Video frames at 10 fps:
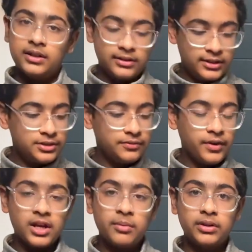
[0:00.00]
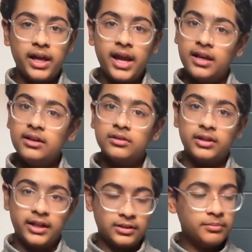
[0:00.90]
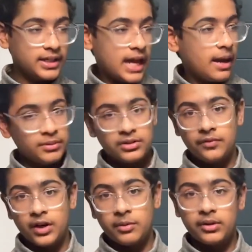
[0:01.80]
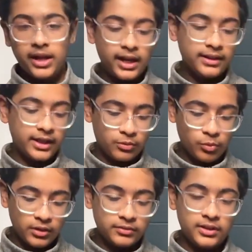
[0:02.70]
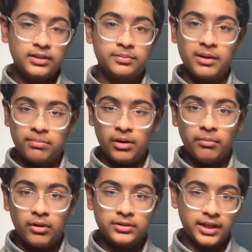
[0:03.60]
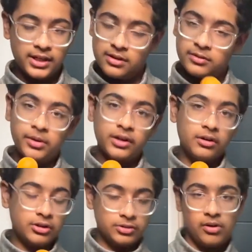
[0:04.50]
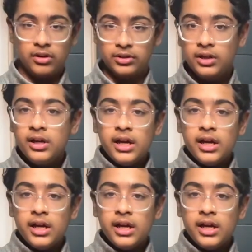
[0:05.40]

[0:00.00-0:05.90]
this variable A, like something happens to variable A, like one of these ping pong balls like gets bigger or smaller,